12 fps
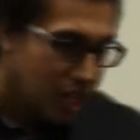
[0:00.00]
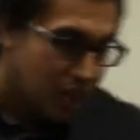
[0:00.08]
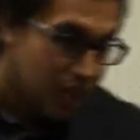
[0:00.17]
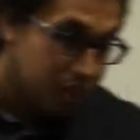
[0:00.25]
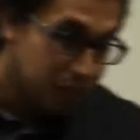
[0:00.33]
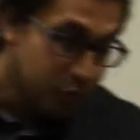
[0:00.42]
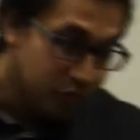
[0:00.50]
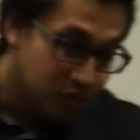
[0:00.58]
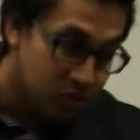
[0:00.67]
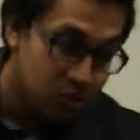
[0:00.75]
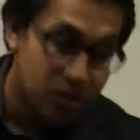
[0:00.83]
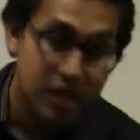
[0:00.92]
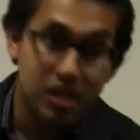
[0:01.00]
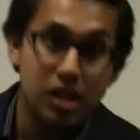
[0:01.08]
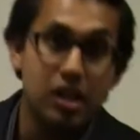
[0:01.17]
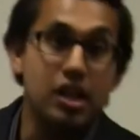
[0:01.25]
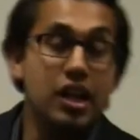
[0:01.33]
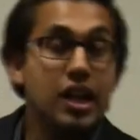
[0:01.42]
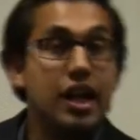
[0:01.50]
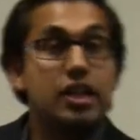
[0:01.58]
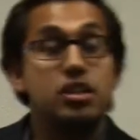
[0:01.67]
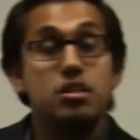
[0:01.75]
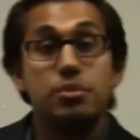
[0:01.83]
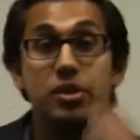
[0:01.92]
Moving right along,
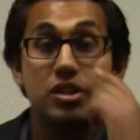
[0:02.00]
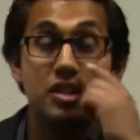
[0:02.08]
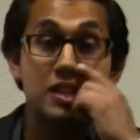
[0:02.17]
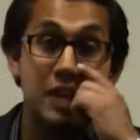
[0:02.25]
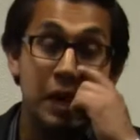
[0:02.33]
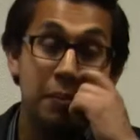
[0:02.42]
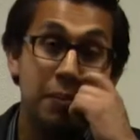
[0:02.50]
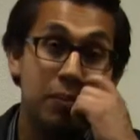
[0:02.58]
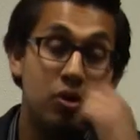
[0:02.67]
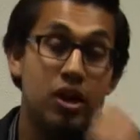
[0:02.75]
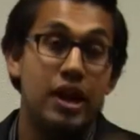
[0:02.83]
at this point in time,